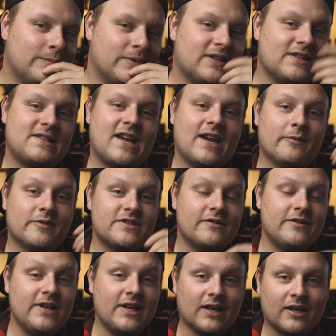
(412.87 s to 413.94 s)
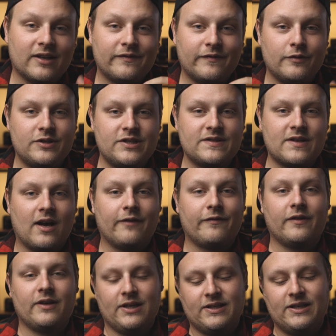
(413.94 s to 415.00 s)
But this camera's unique. Fuji's
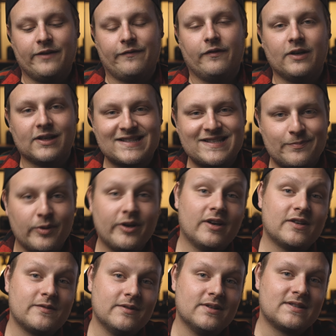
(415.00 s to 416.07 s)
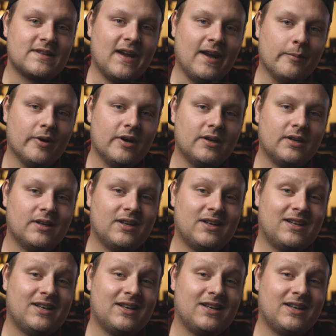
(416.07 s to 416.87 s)
offering a different experience with this camera.